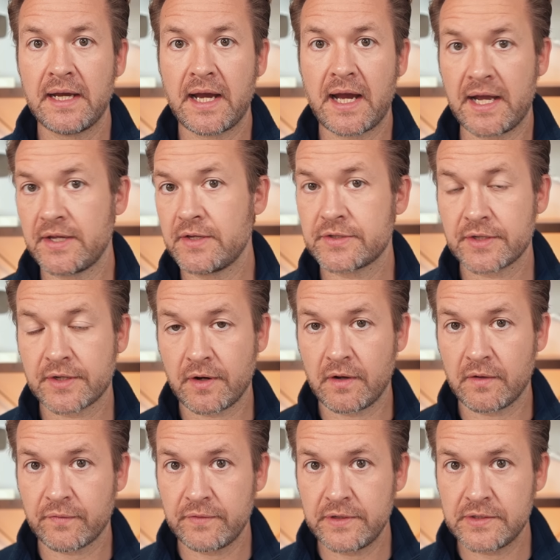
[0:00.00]
I use the
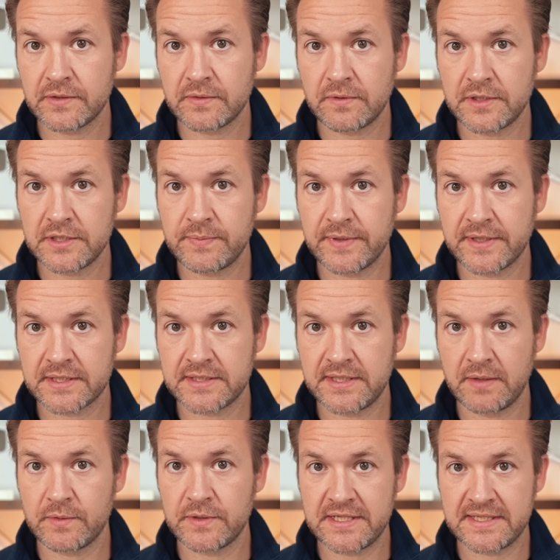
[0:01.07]
Carl Friedrich ones because
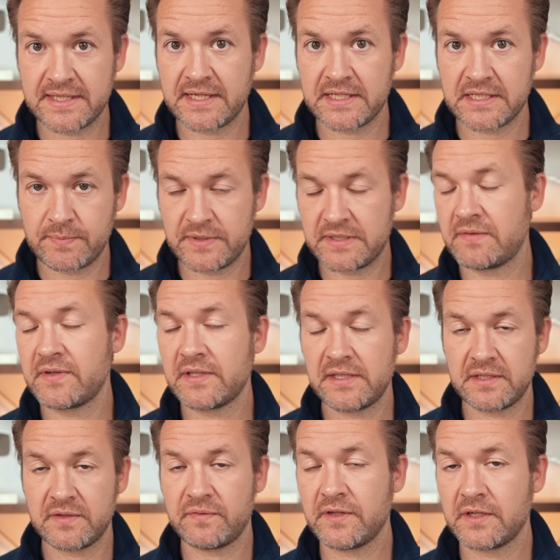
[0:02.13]
they were designed
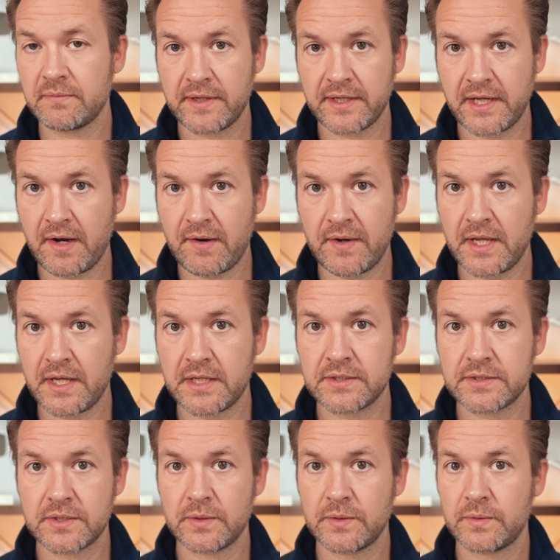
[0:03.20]
specifically to fit on my carry-on,
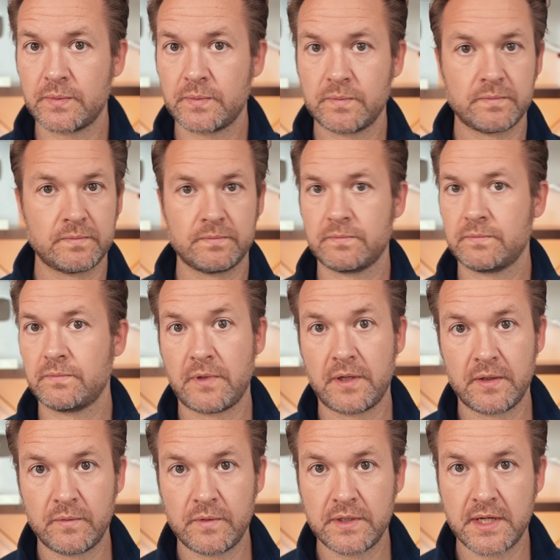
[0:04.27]
so why
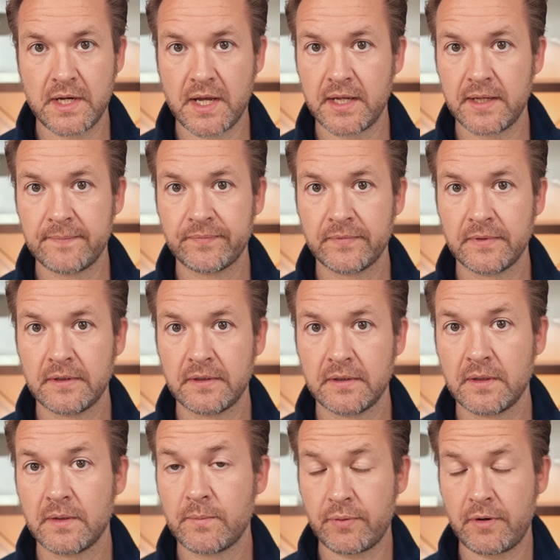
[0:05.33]
wouldn't I?
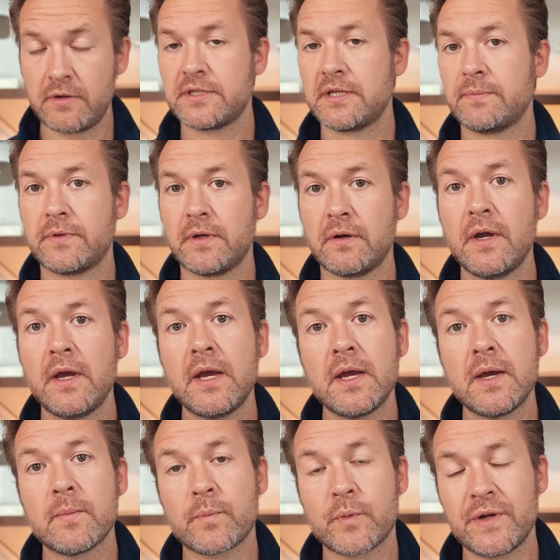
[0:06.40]
Pro tip though,
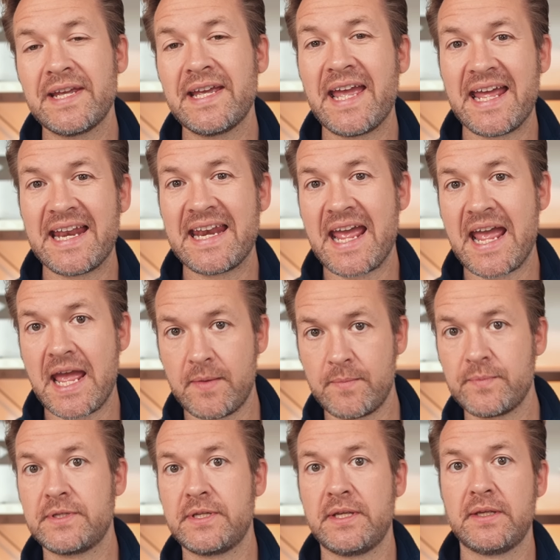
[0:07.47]
bring an
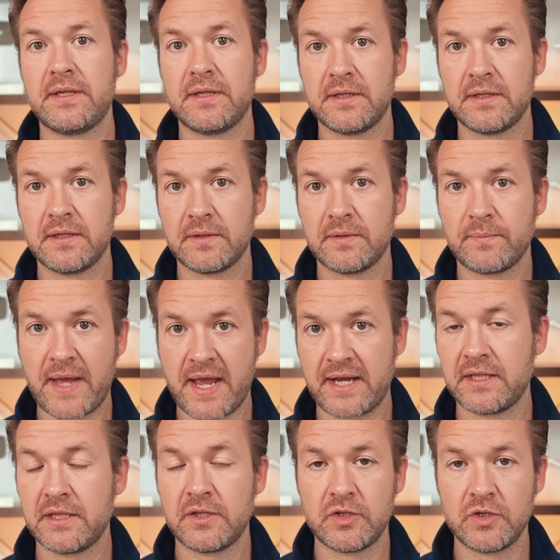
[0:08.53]
empty
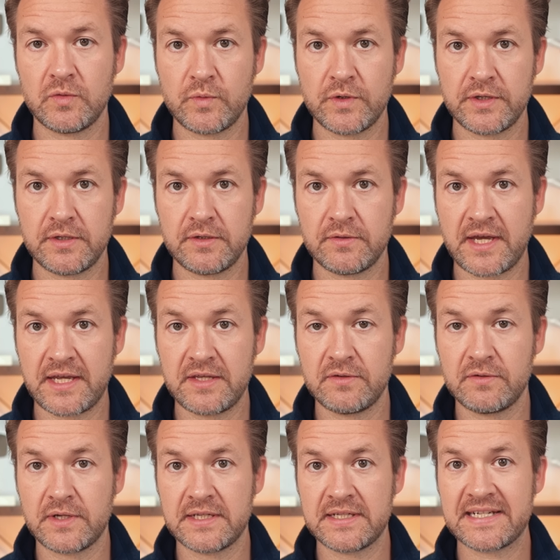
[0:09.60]
packing cube with you that
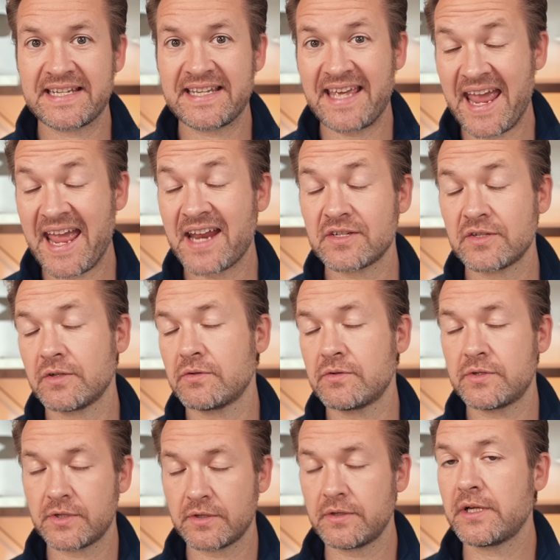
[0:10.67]
you can decant your
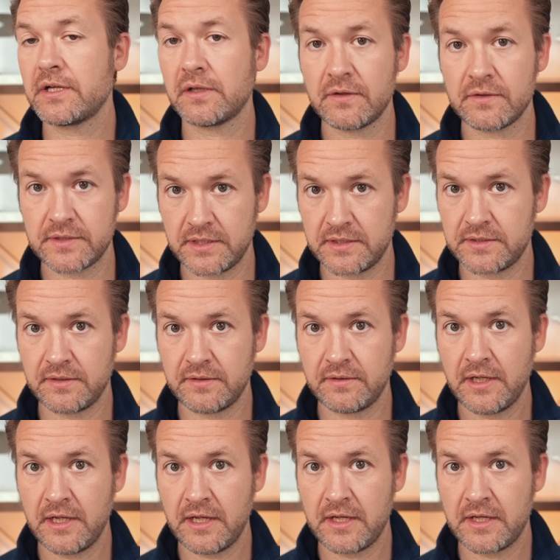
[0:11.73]
dirty clothes into
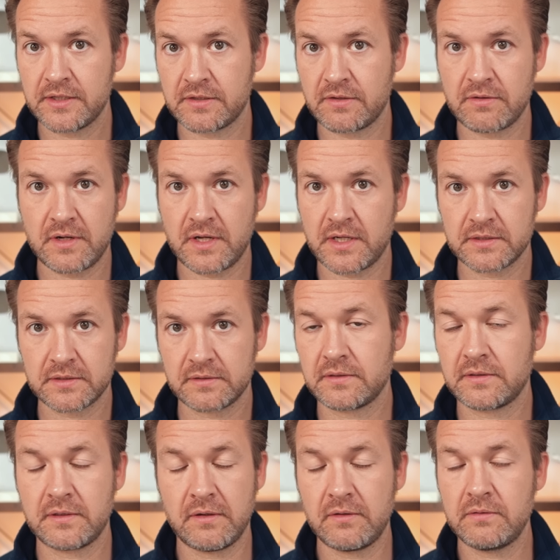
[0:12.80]
so they're not
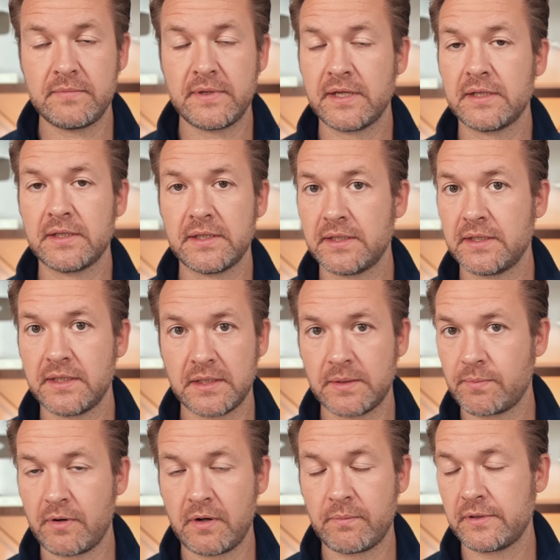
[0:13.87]
commingling
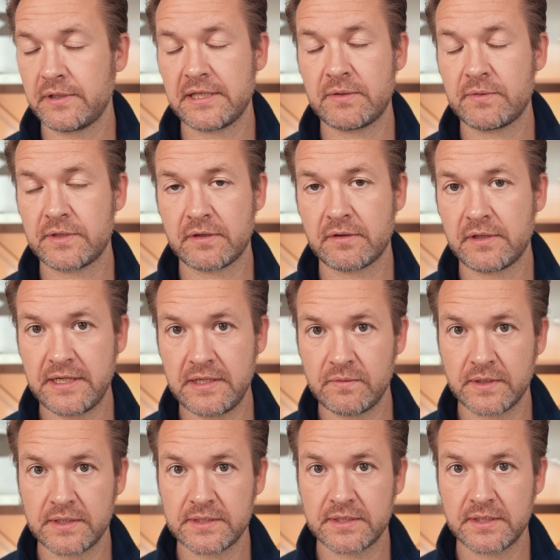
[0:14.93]
inappropriately with your clean
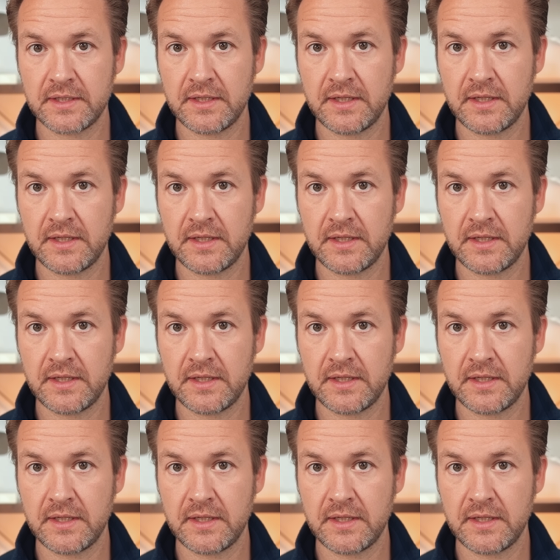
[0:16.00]
ones.